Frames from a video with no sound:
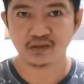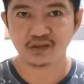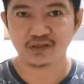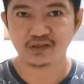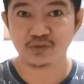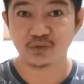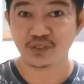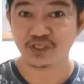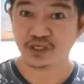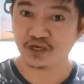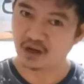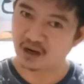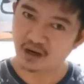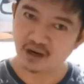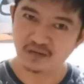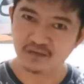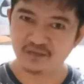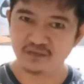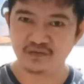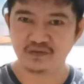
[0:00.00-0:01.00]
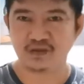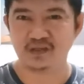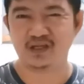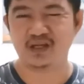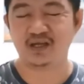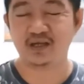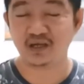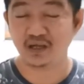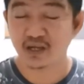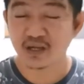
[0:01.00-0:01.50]
switch it off
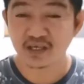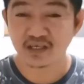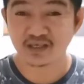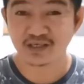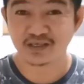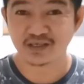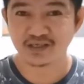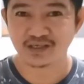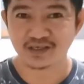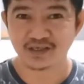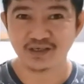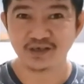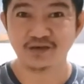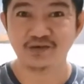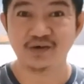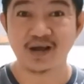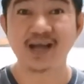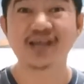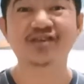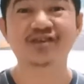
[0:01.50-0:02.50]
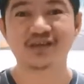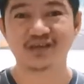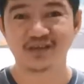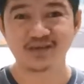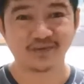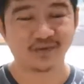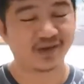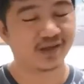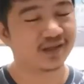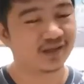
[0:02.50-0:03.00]
unless you actually
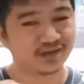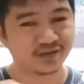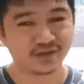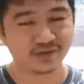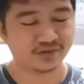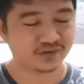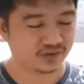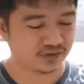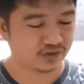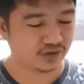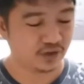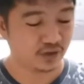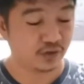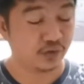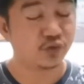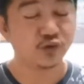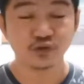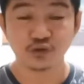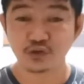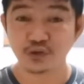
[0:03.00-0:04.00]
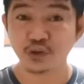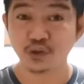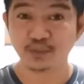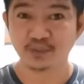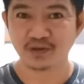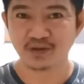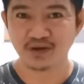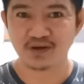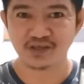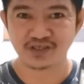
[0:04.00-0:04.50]
want those
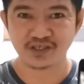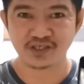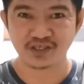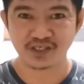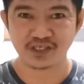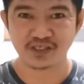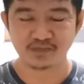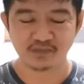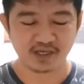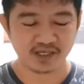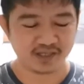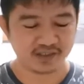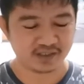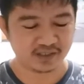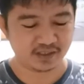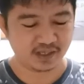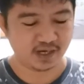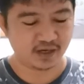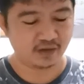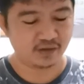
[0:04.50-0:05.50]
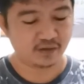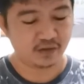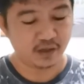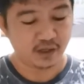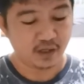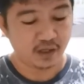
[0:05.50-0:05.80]
super large displays. Now,